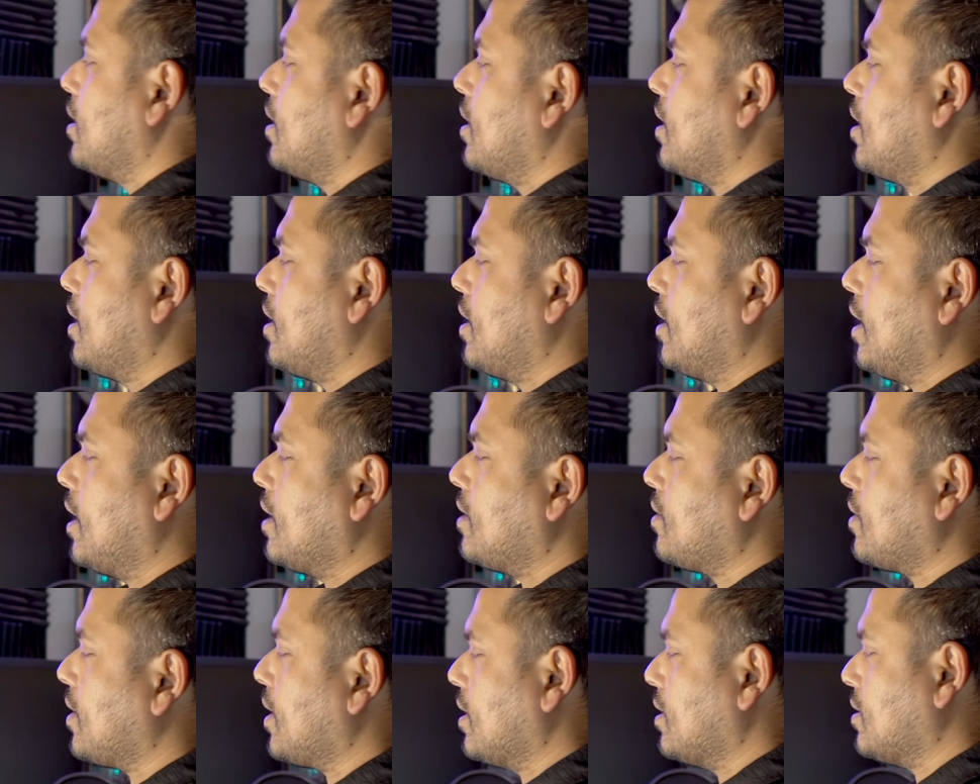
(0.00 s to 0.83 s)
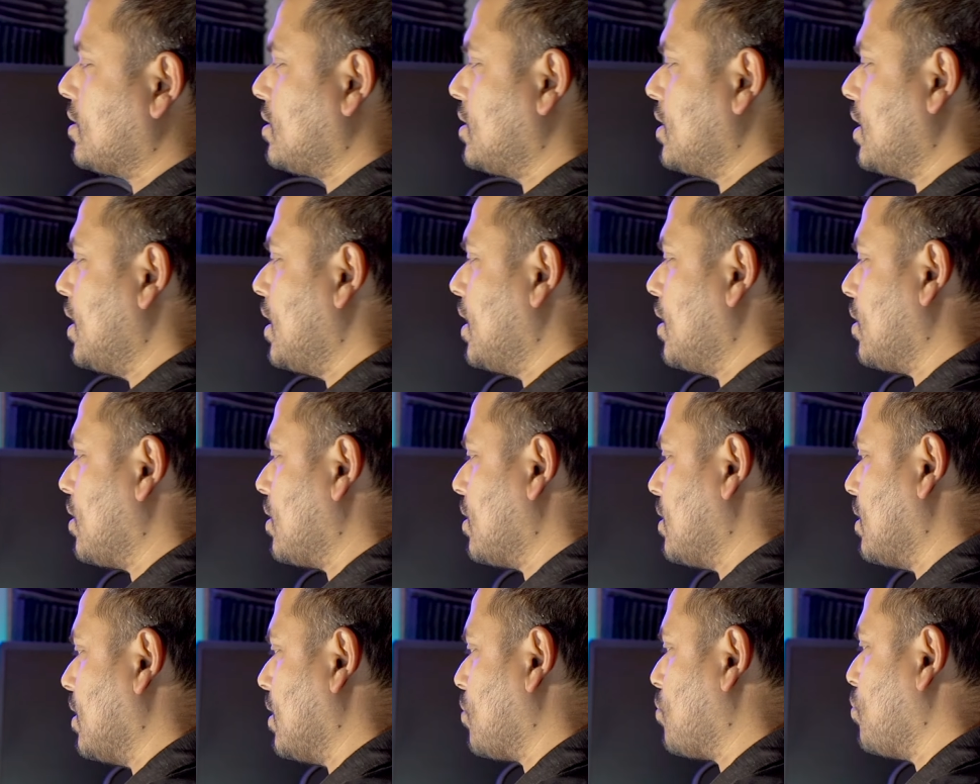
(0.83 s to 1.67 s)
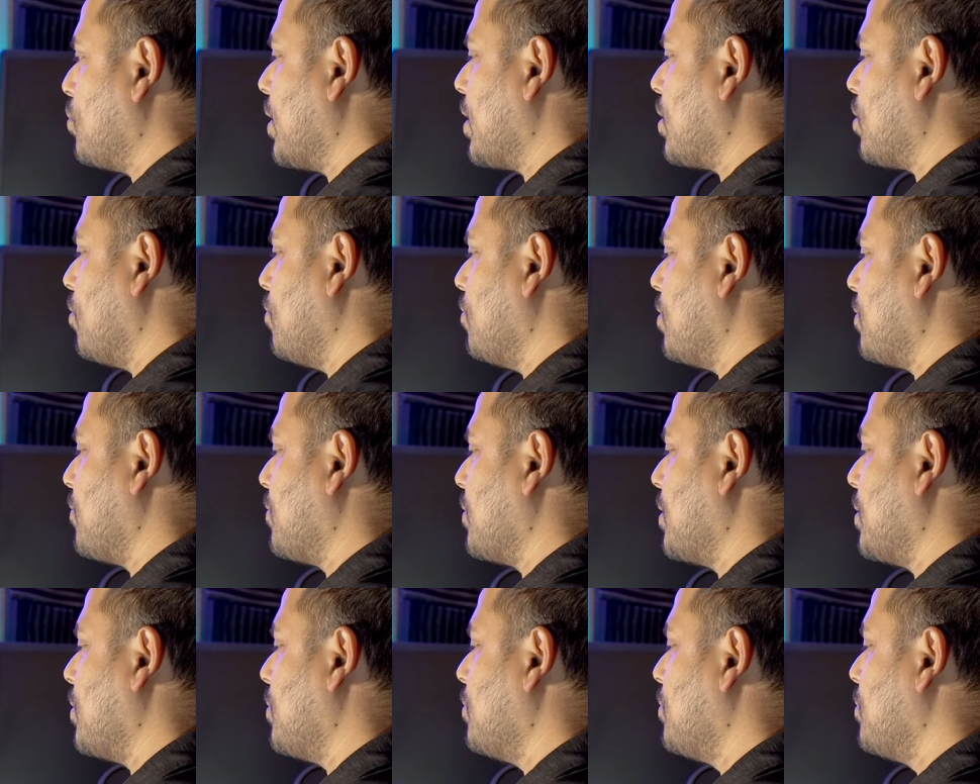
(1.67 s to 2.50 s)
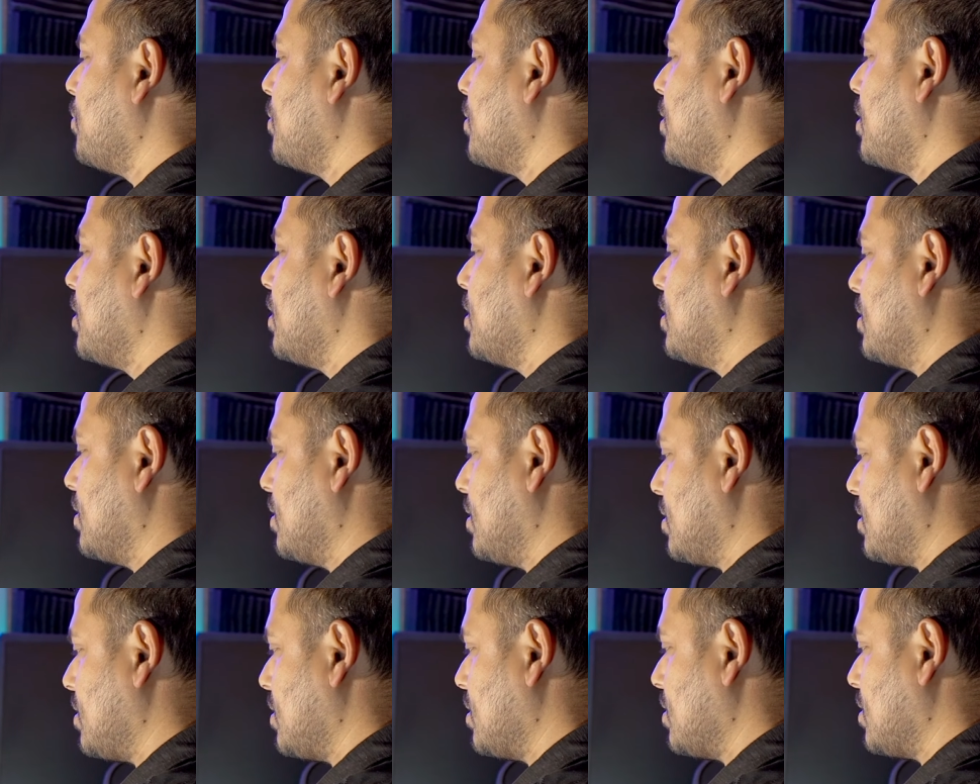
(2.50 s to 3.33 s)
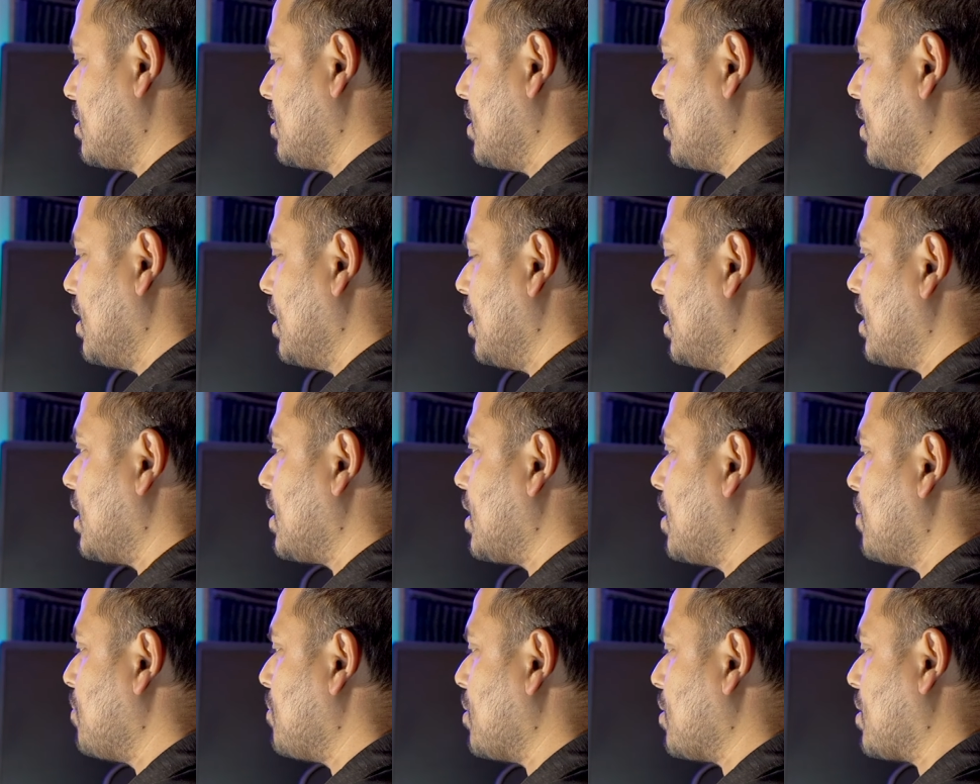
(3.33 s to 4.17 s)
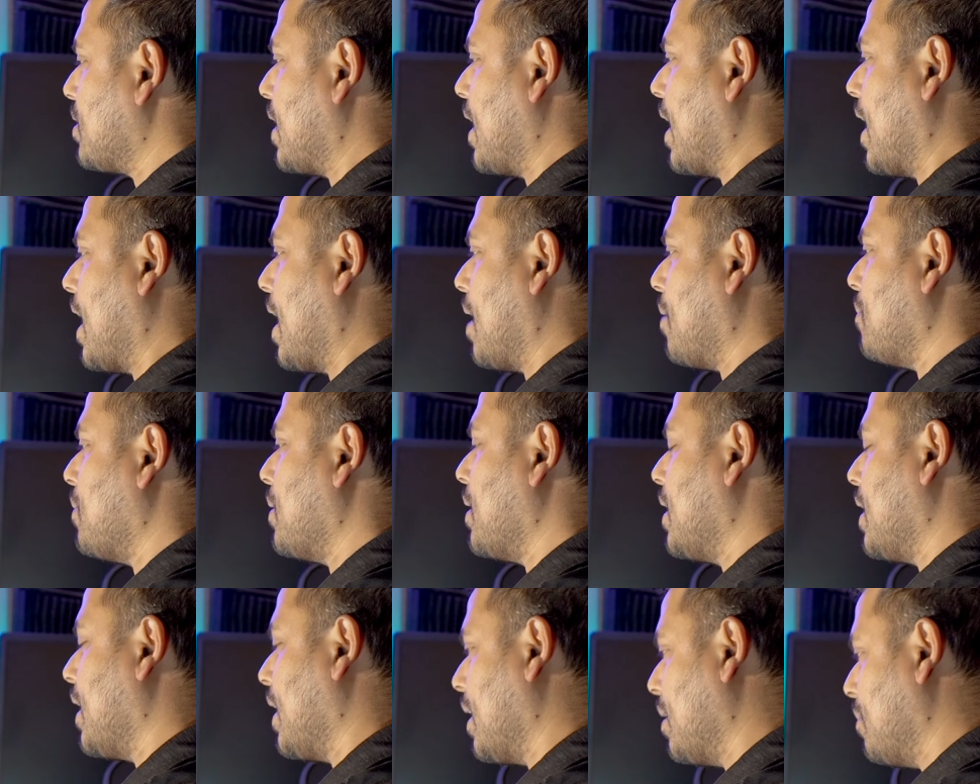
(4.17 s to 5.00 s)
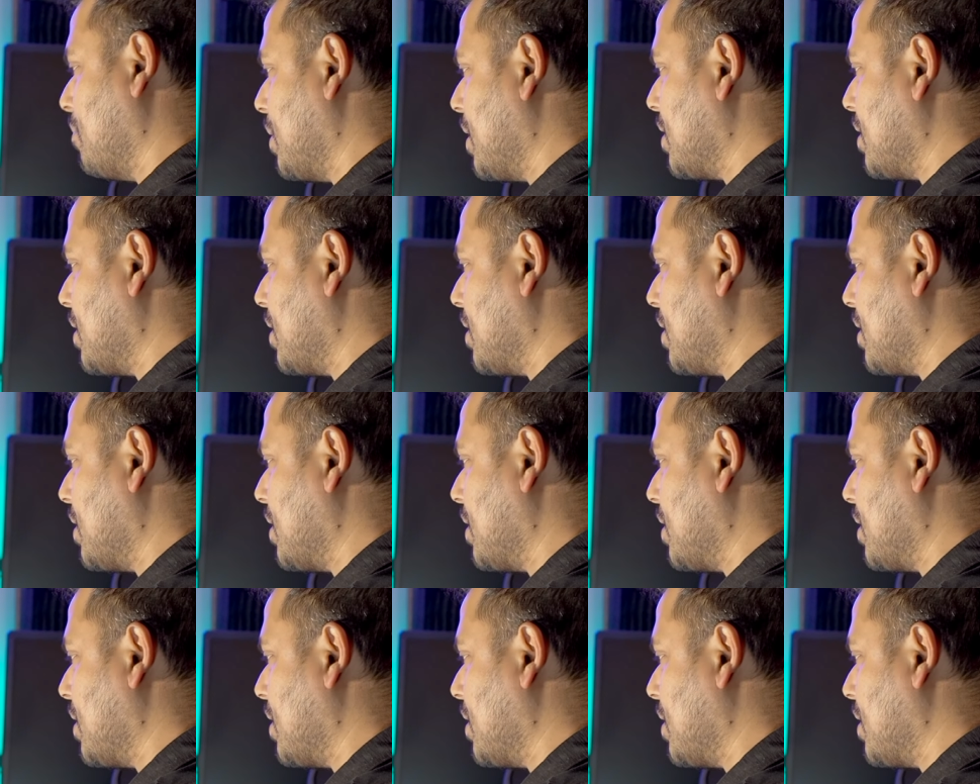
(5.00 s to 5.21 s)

Here, as you can see, the quick overview. This is the Cryptotab, and